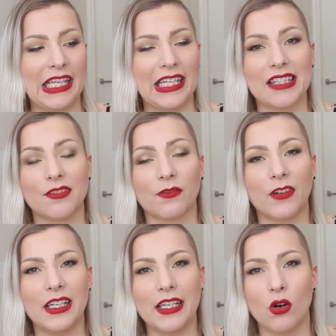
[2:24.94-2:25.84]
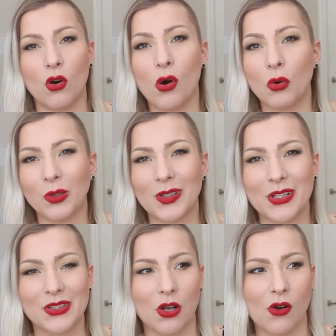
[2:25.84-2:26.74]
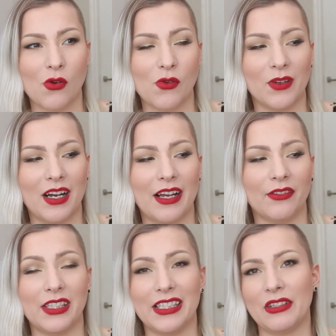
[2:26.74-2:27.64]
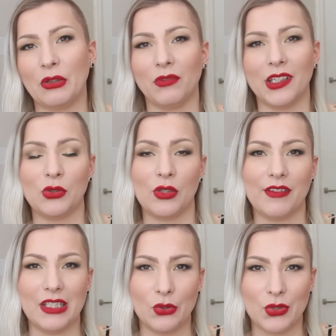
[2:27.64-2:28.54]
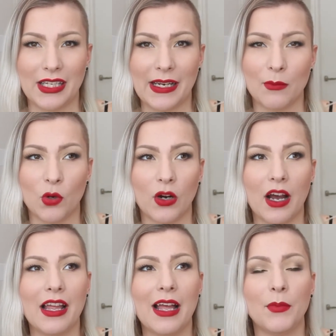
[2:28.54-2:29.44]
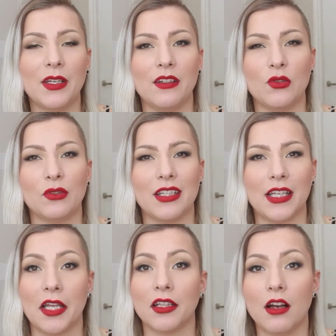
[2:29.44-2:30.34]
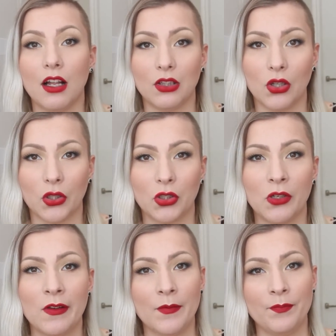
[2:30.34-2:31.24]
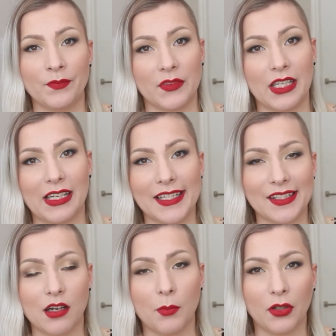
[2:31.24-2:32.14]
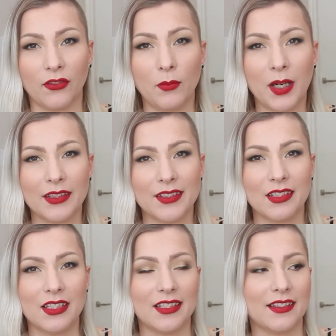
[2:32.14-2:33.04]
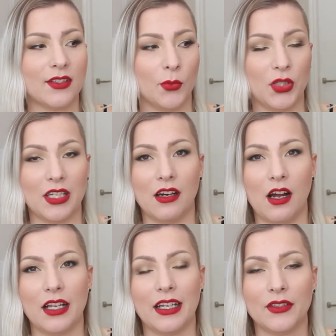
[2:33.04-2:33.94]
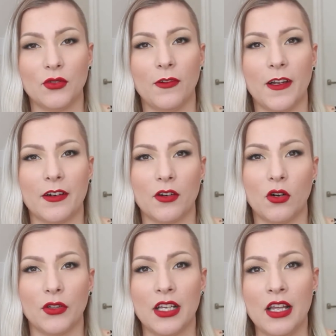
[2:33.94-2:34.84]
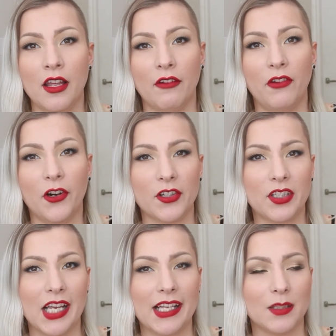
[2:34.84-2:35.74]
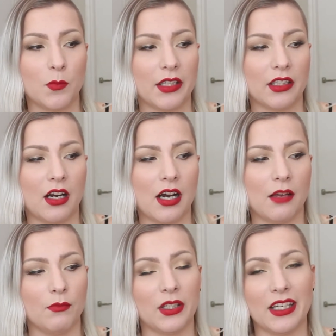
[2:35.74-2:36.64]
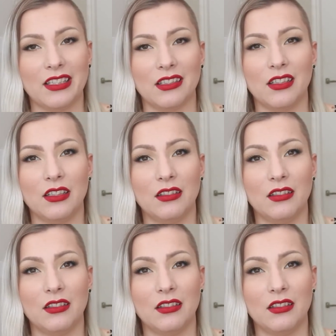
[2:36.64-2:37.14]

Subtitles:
it's really old, so I really don't want to even use it anymore. I have been using it a lot the last couple of months. This is something I like to wear on work days, but I'm getting